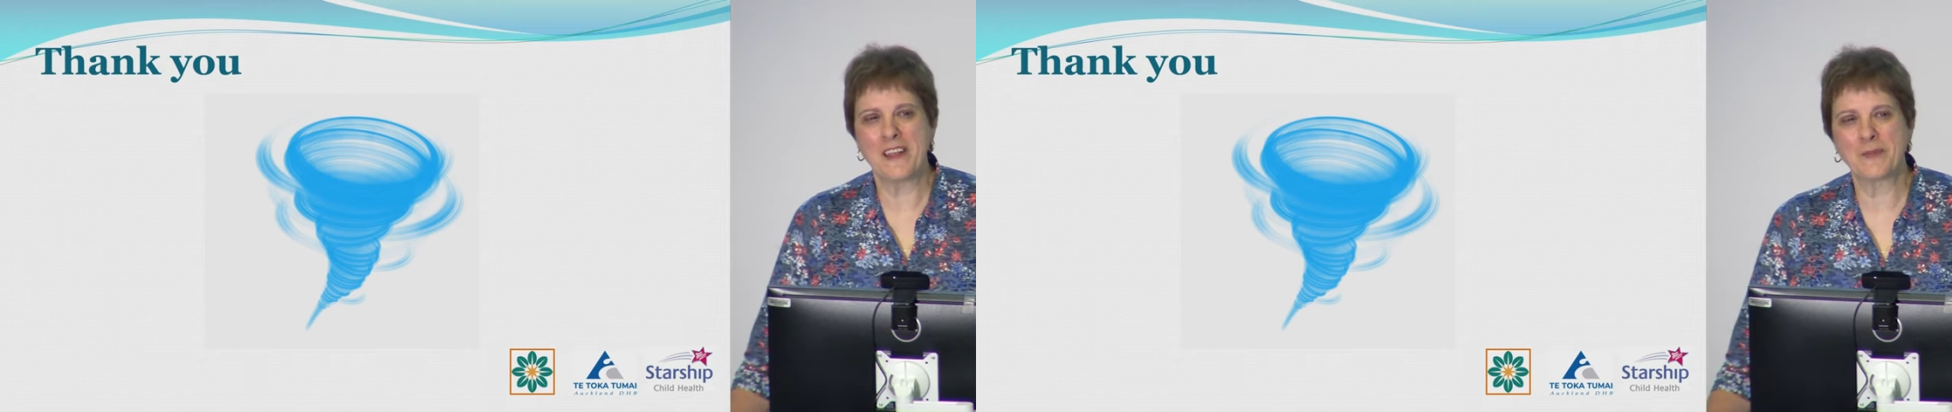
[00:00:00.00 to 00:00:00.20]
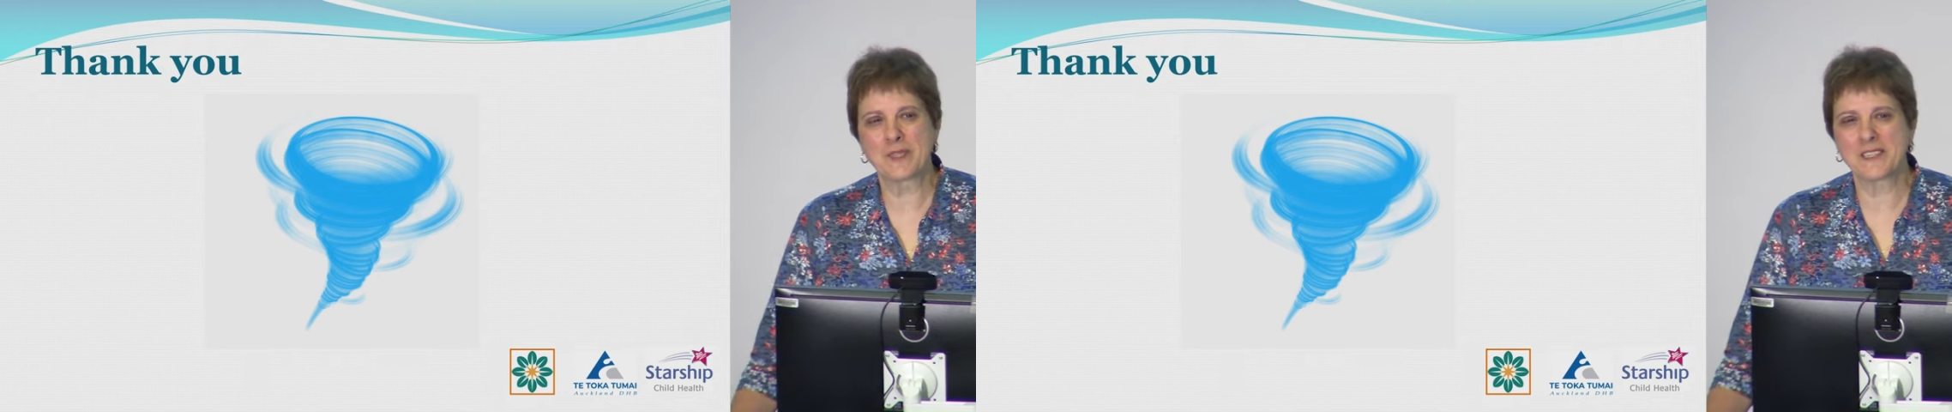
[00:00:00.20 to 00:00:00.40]

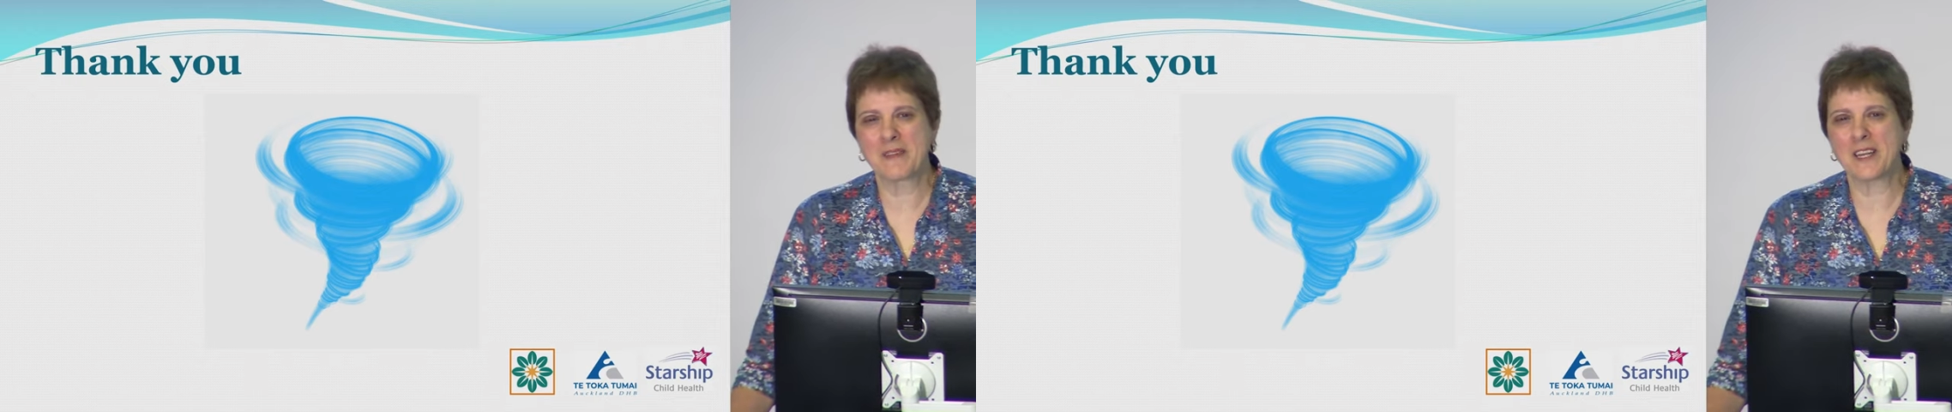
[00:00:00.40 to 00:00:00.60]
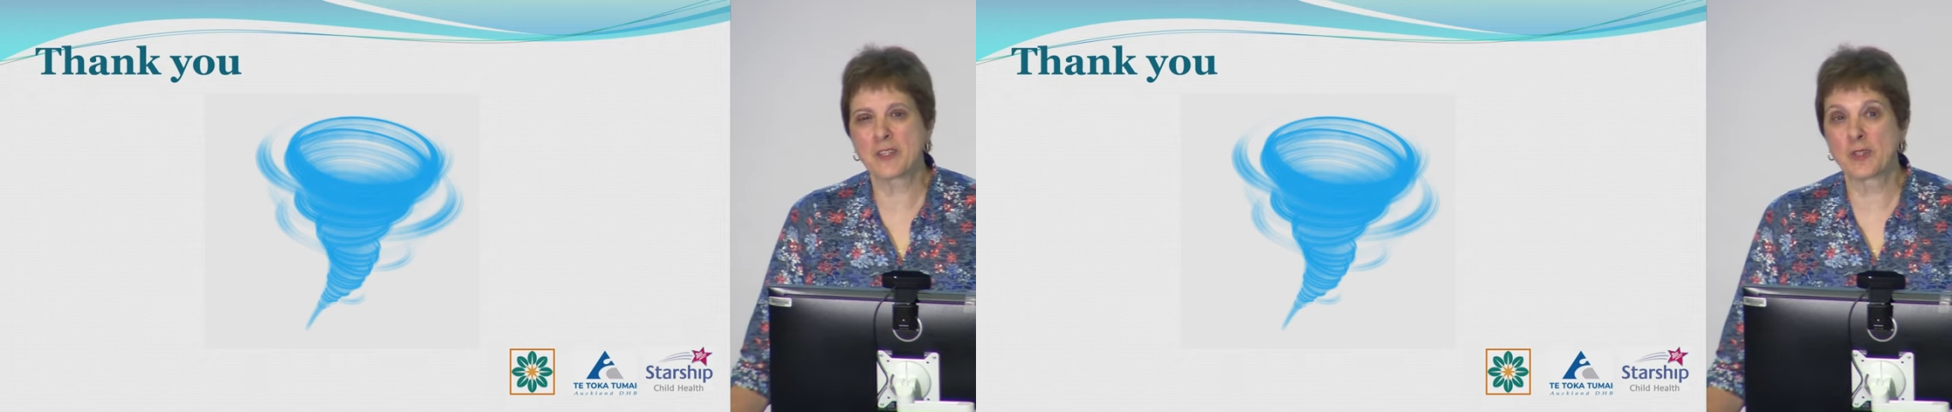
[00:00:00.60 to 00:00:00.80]
It
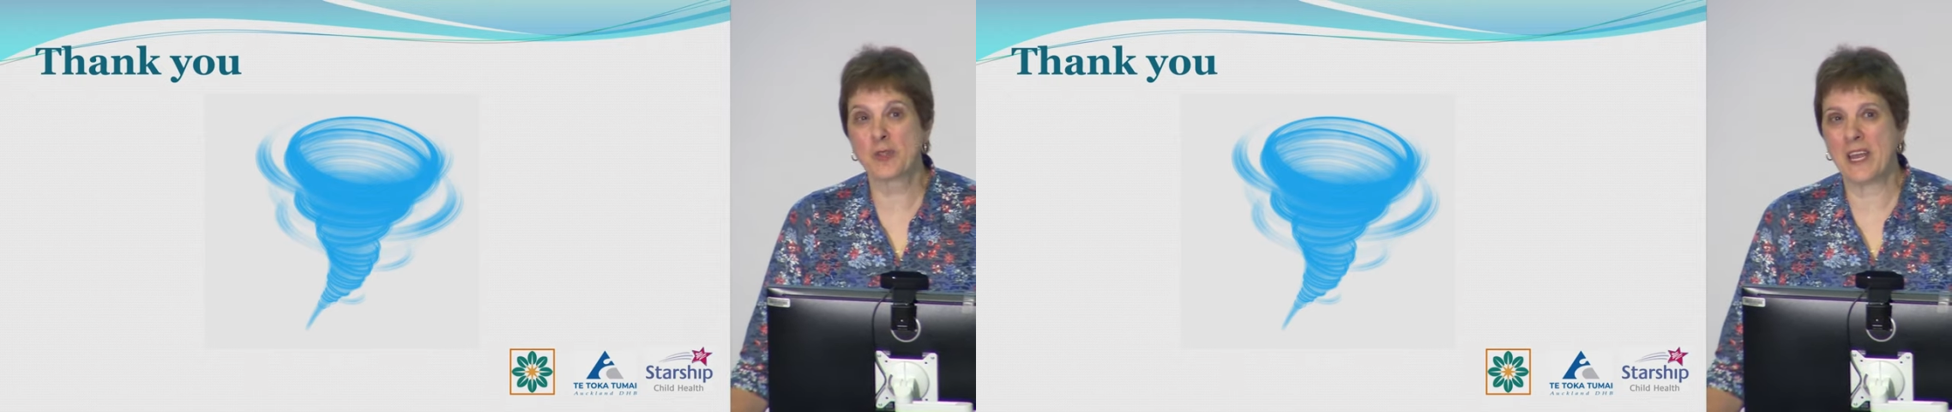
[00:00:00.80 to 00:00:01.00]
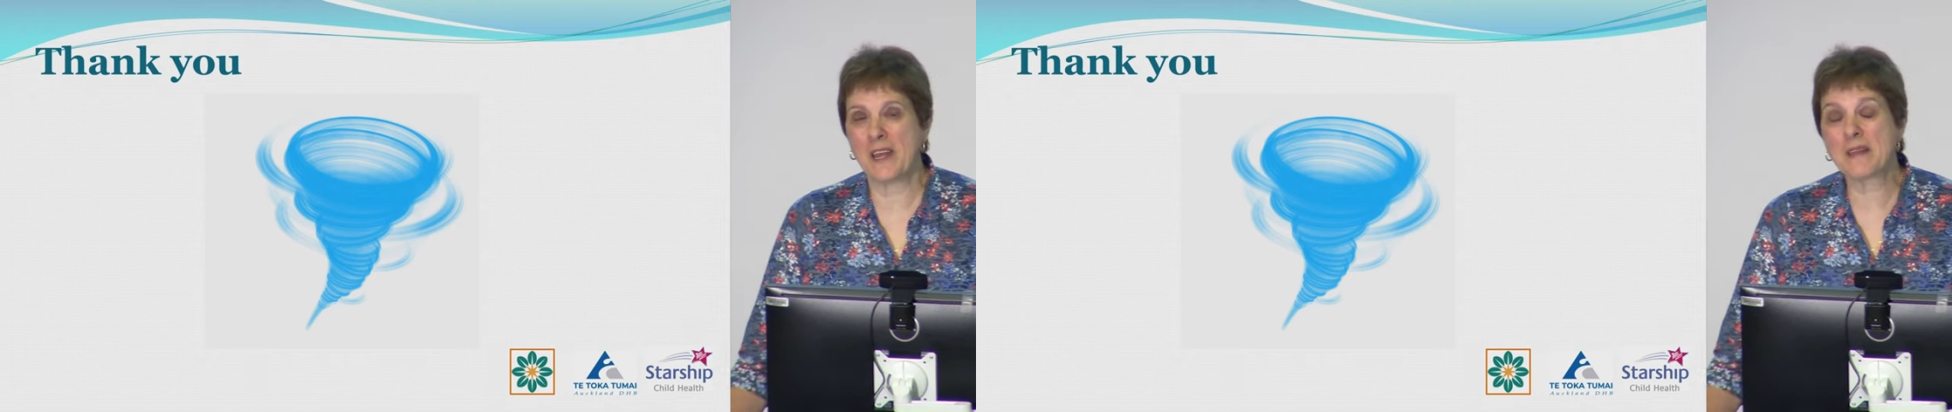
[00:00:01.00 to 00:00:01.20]

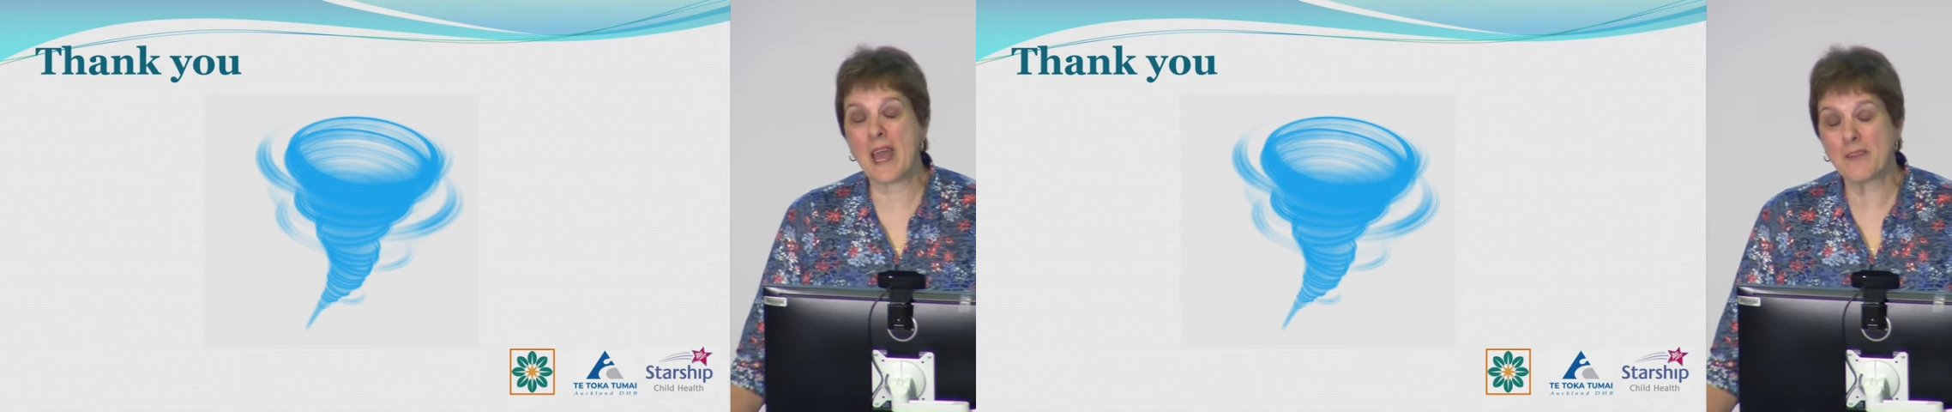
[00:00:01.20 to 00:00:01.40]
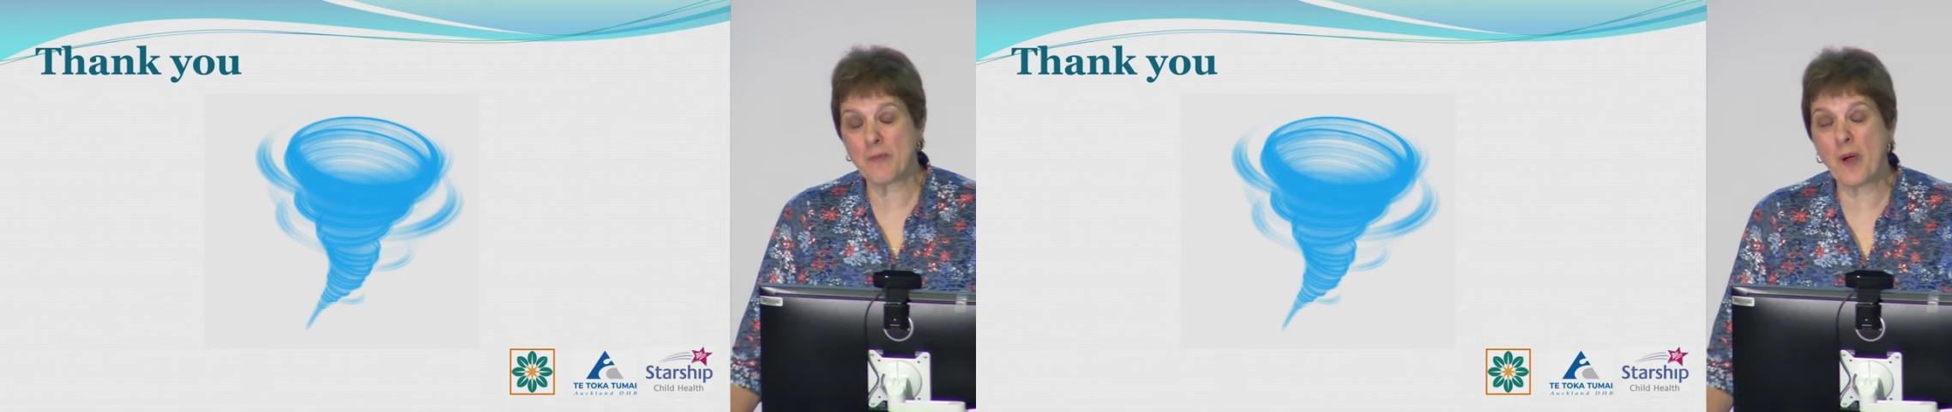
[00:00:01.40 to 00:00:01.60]
was
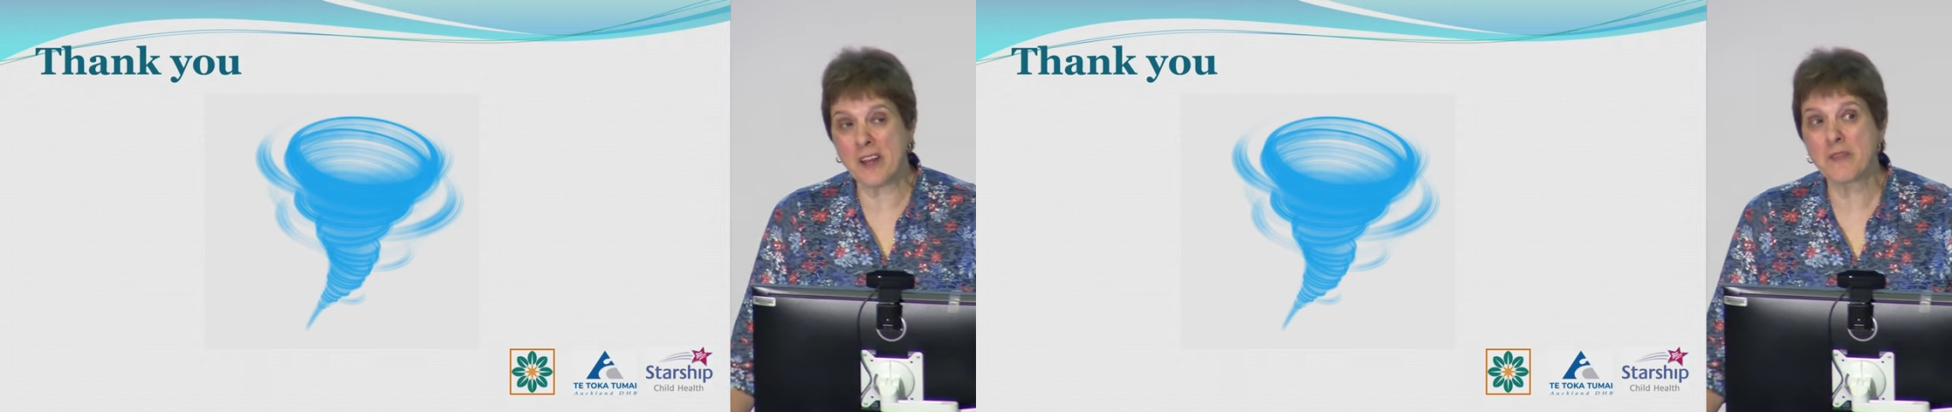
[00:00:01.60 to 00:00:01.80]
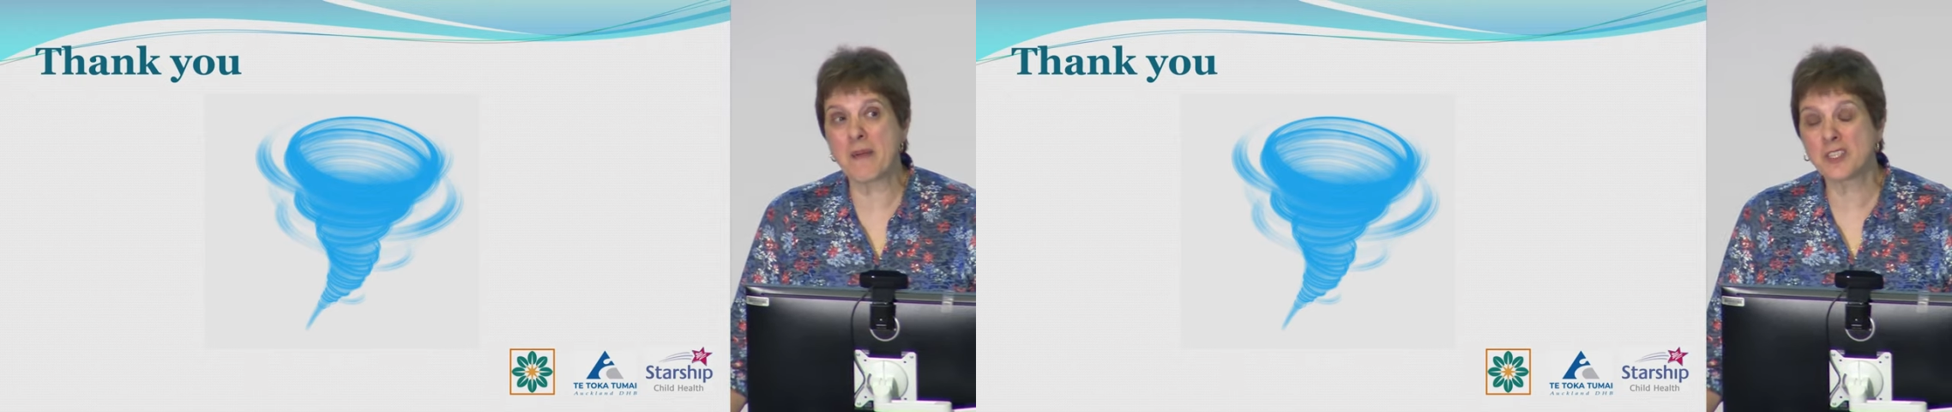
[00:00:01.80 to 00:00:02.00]
one of the